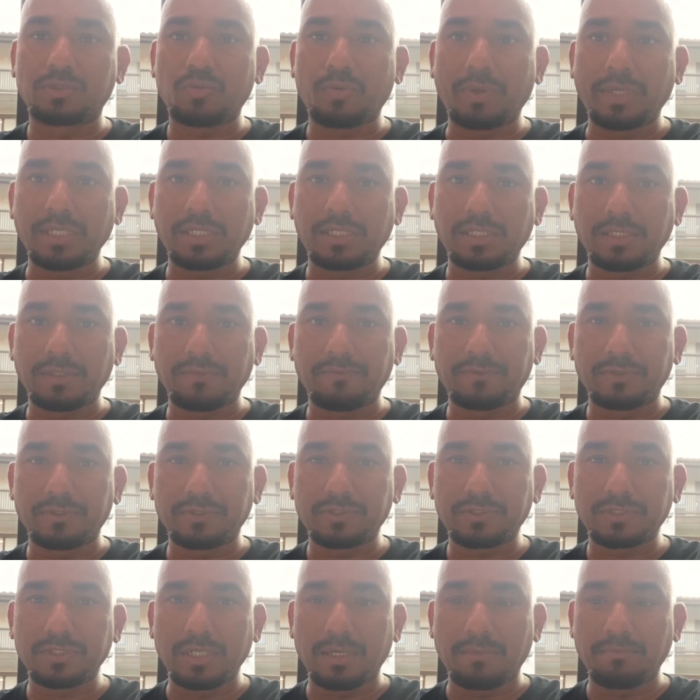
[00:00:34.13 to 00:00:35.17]
20,
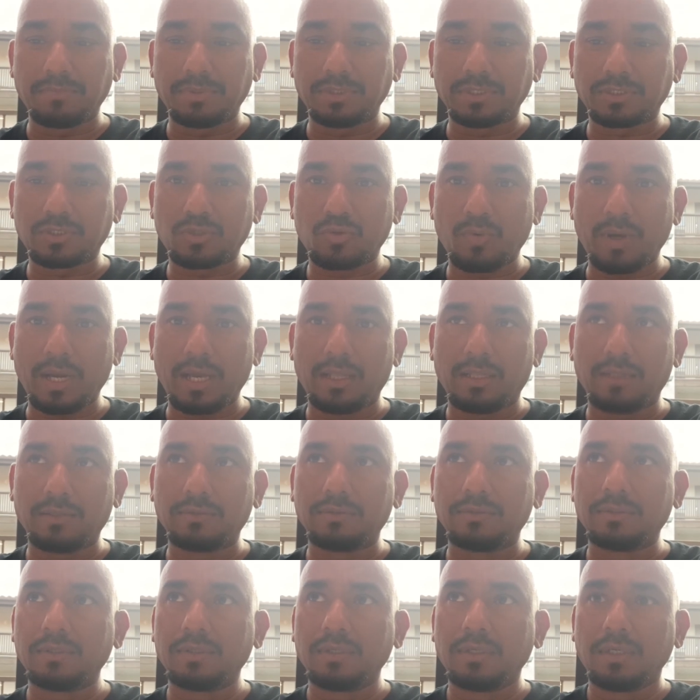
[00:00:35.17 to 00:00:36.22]
verse number 12,
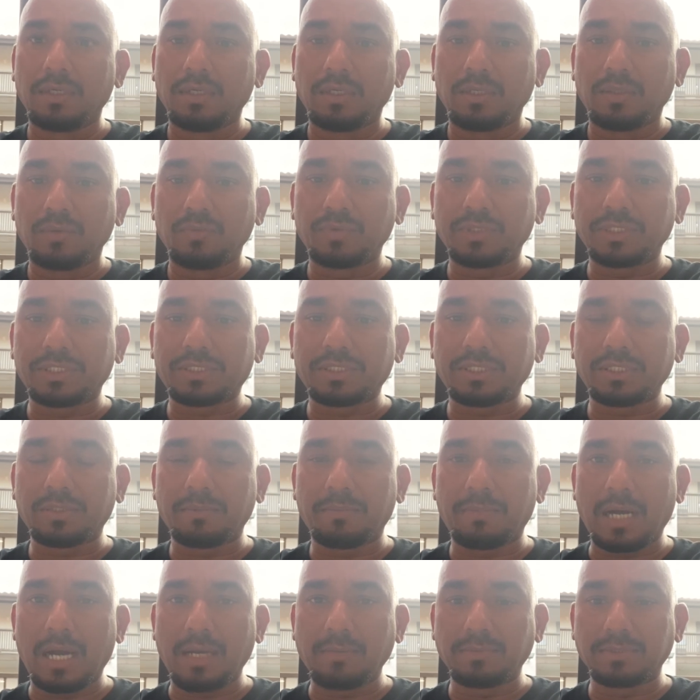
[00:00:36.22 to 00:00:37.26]
we see the
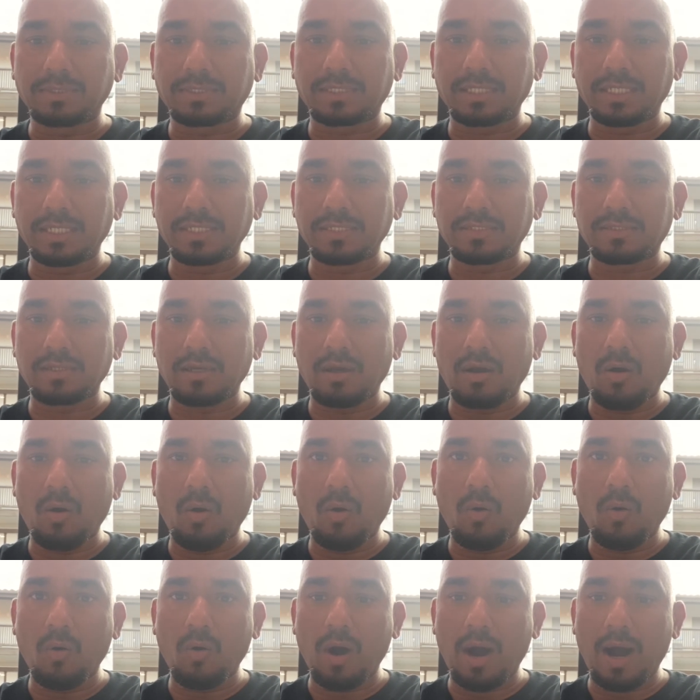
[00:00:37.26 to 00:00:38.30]
Bible says,
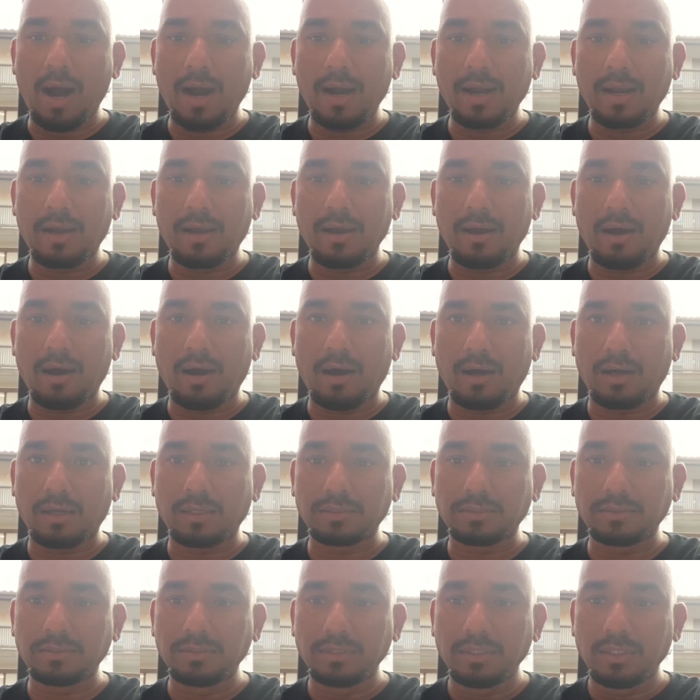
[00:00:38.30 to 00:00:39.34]
O our God,
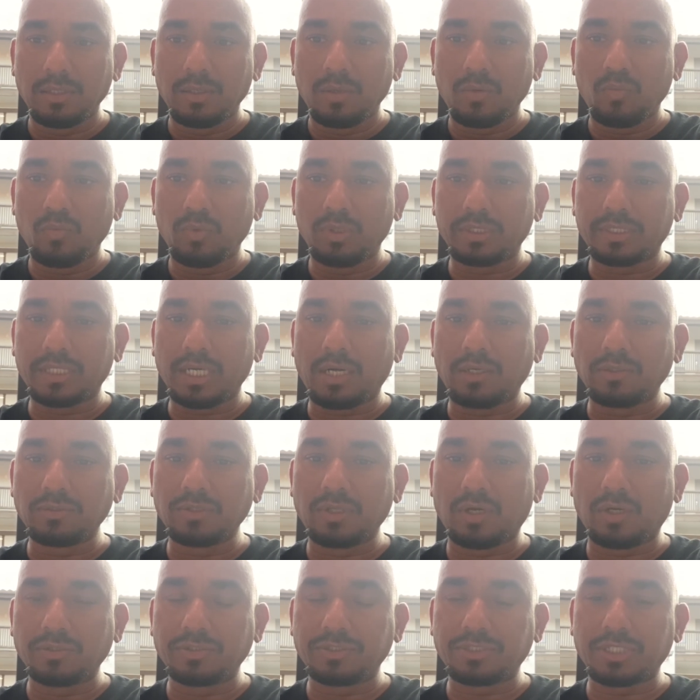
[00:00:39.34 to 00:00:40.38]
will thou
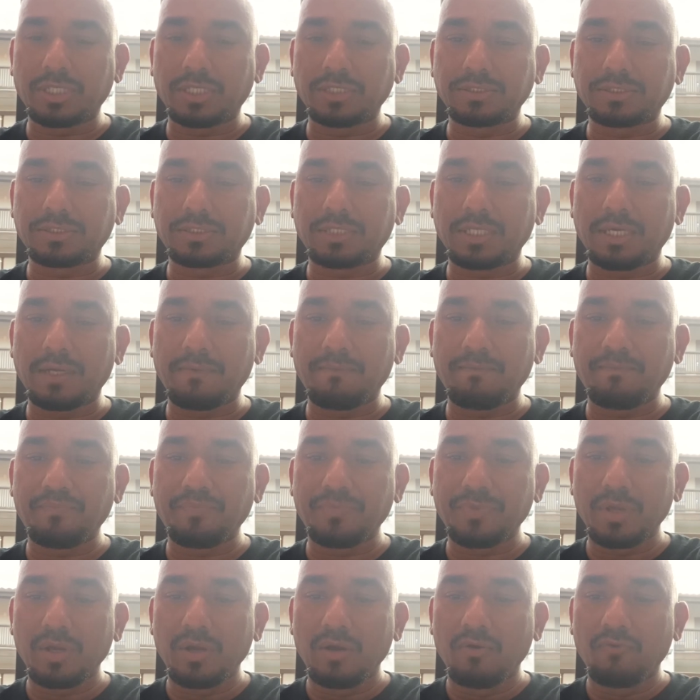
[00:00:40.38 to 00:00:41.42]
not judge them?
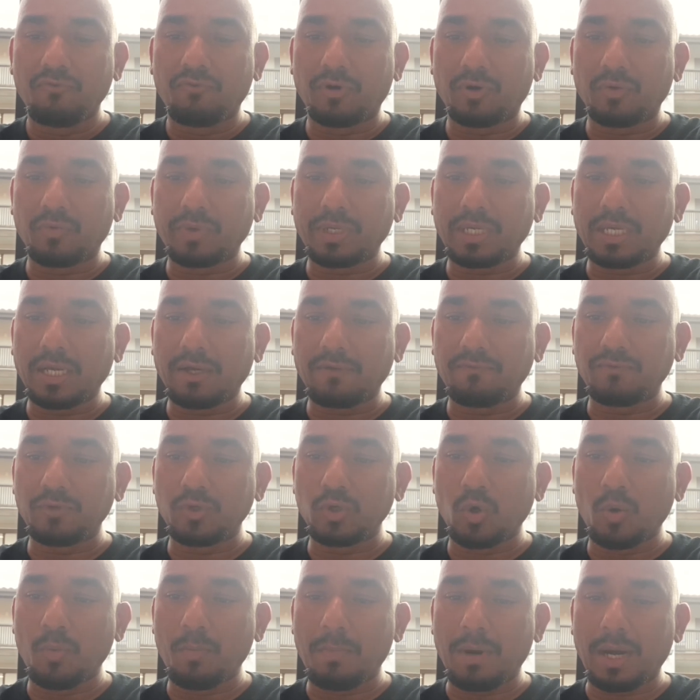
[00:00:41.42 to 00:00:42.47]
For we have
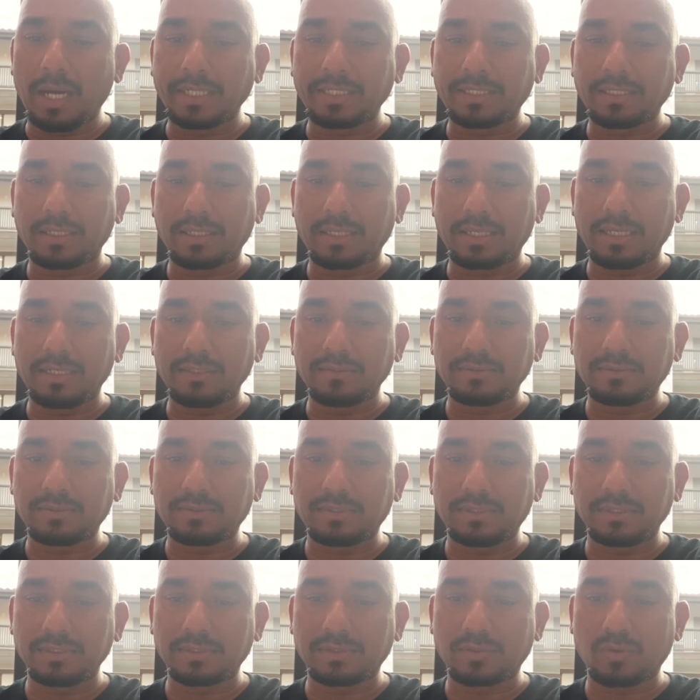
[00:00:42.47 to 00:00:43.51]
no might
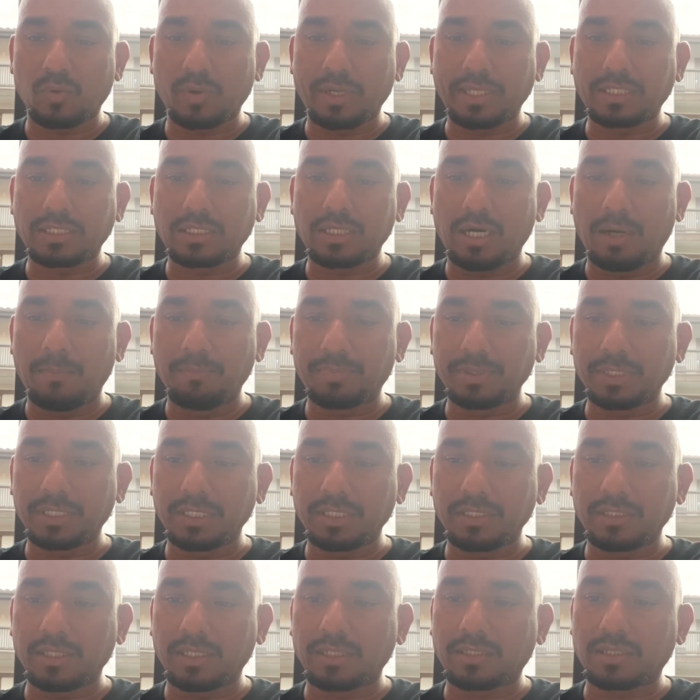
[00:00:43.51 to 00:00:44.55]
against this great
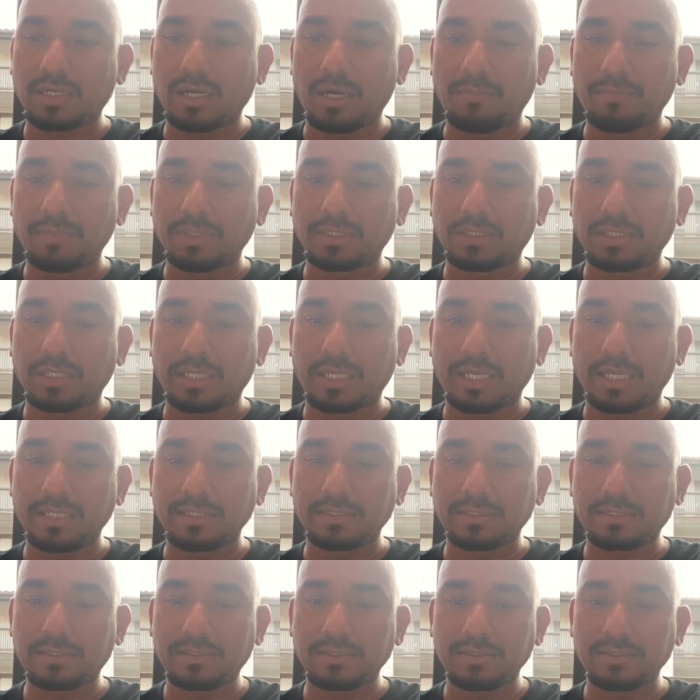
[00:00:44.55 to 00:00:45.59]
company that cometh
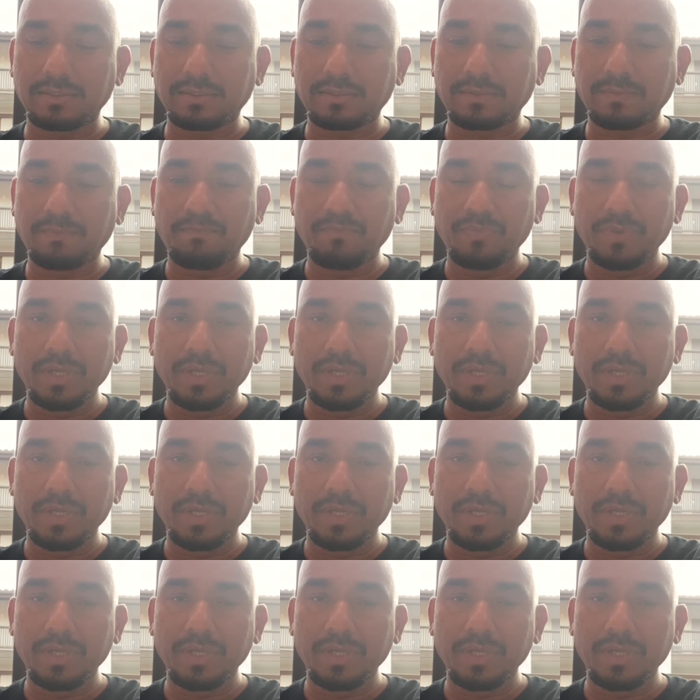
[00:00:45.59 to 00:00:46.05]
against us.